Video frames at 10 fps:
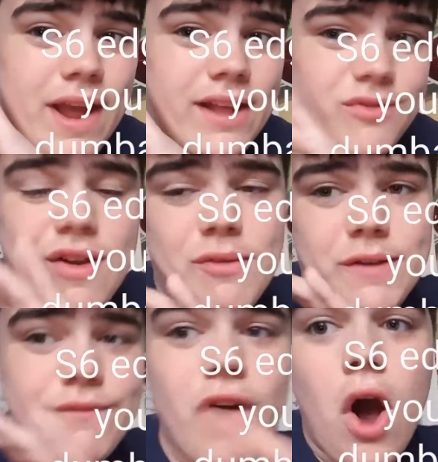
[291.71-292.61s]
it's
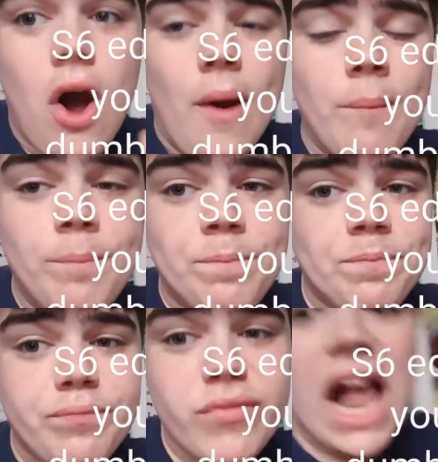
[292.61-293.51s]
very far
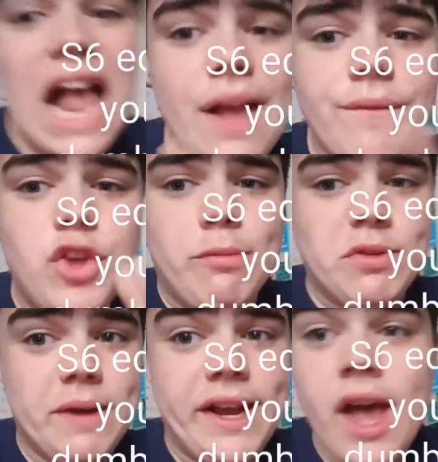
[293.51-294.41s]
you
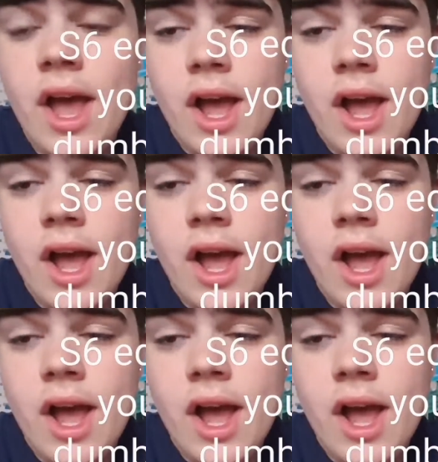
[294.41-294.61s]
between.